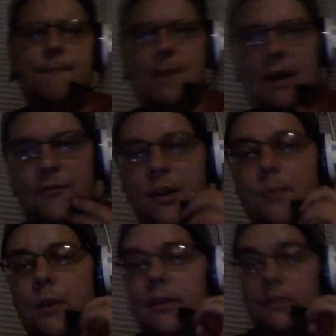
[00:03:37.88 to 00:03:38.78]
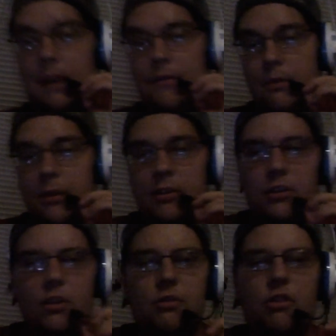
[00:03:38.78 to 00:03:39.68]
If he
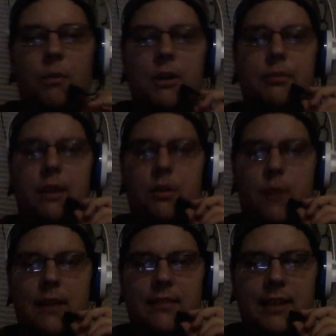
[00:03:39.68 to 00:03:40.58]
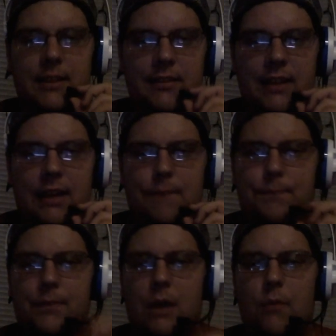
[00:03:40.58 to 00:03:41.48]
wasn't used so much by the Redskins
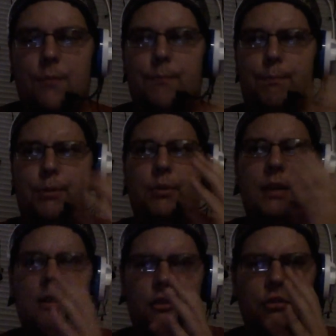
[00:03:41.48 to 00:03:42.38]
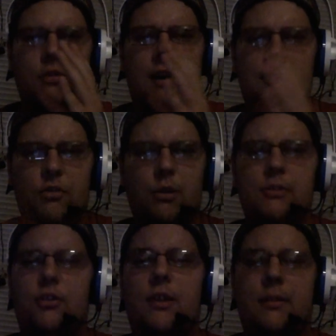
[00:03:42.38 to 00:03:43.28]
between the years of
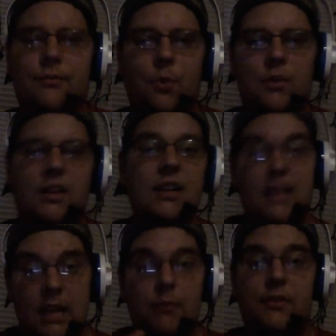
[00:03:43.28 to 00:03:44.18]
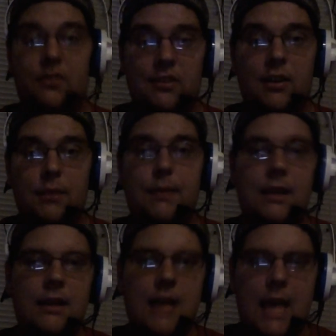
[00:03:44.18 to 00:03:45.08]
2012 to 2014, he would still
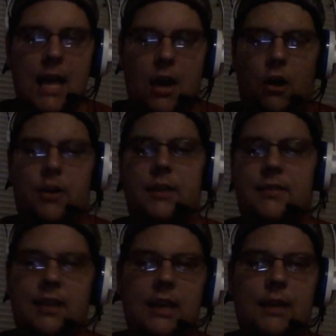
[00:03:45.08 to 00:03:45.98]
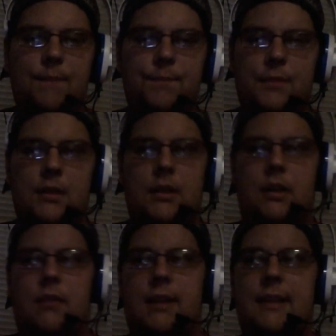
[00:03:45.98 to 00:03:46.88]
be on a team,
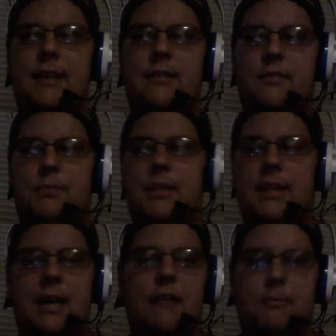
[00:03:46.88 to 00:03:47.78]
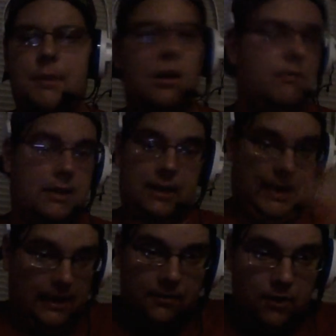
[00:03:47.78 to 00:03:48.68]
at least splitting carries. But no,
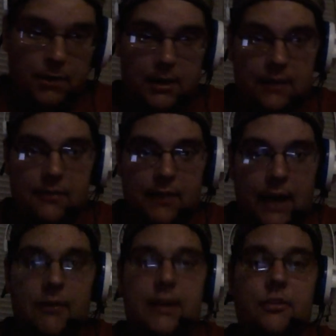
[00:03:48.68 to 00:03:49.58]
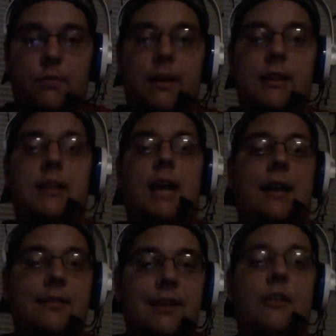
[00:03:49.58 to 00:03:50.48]
he's now entering the
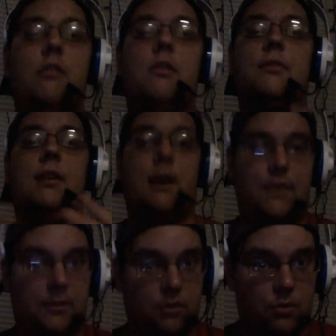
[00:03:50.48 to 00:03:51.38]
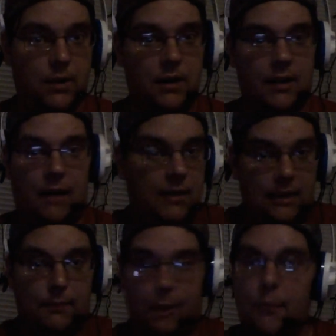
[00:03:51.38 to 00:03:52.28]
last stages of his career. Now
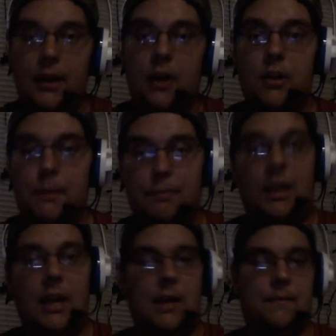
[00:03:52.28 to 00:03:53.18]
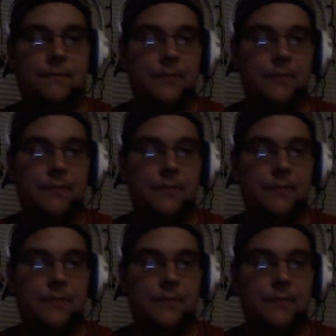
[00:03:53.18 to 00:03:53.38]
he's probably not going to be playing